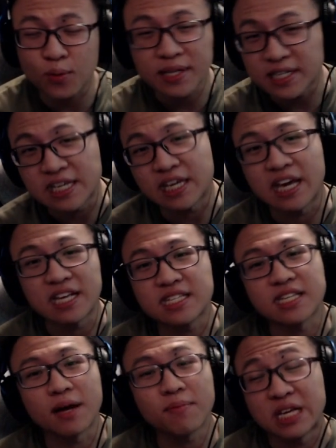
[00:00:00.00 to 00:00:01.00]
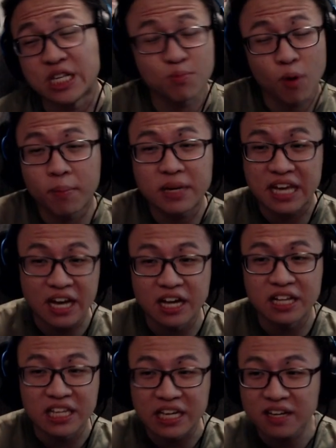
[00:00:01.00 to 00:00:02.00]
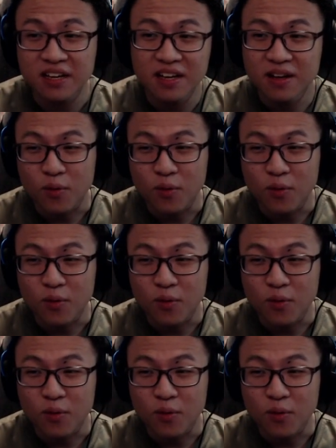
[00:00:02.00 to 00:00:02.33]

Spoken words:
20k sub is probably earning,